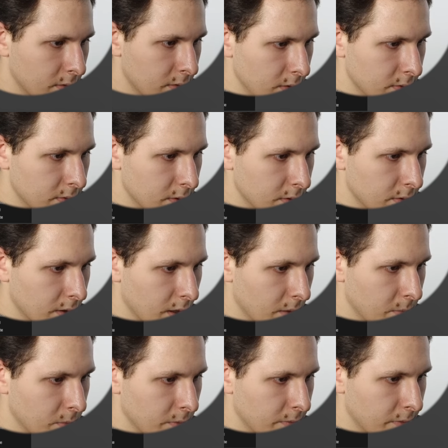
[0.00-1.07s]
insert a
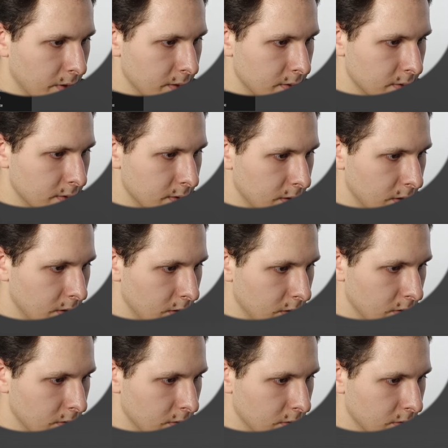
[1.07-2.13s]
couple of faces
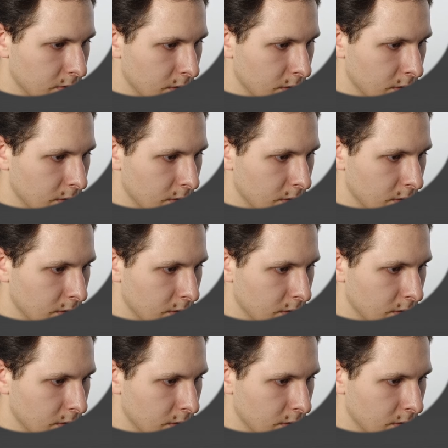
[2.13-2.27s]
here.